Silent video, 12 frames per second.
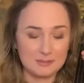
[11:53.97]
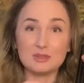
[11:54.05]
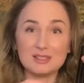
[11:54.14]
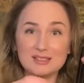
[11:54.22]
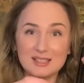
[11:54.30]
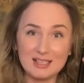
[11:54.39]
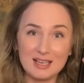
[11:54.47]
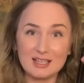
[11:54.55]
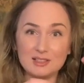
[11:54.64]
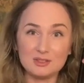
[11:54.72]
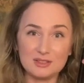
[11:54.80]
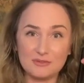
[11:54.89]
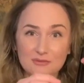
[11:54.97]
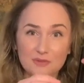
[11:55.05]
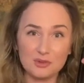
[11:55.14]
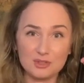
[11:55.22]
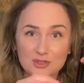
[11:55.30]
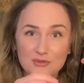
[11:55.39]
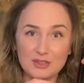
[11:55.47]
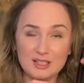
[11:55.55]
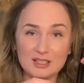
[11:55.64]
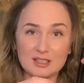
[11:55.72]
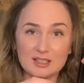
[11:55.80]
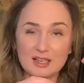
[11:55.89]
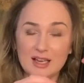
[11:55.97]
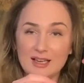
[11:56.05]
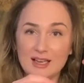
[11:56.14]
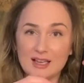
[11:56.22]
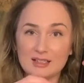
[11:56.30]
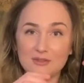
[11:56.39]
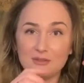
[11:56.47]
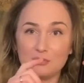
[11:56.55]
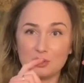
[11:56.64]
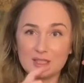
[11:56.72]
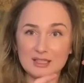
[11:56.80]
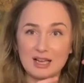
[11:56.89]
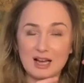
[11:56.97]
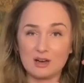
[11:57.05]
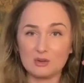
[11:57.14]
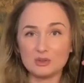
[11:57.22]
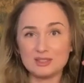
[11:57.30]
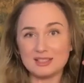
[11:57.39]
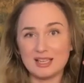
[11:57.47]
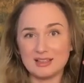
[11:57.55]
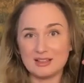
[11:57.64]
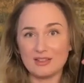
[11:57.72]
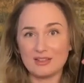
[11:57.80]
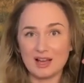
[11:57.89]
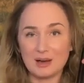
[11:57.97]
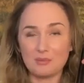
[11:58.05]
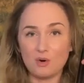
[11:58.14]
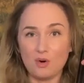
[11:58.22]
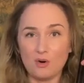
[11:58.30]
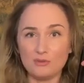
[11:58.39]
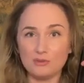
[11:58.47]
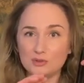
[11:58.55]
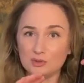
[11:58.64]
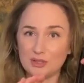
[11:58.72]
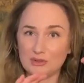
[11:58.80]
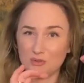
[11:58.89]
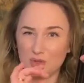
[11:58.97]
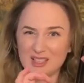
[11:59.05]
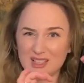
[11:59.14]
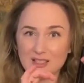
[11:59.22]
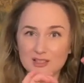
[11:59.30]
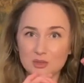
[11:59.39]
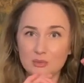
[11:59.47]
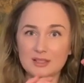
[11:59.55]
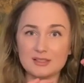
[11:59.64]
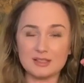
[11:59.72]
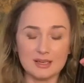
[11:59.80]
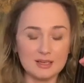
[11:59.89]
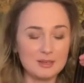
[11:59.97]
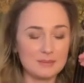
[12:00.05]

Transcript: Sink into the first finger. Again, for now, take the thumb off to avoid that squeezing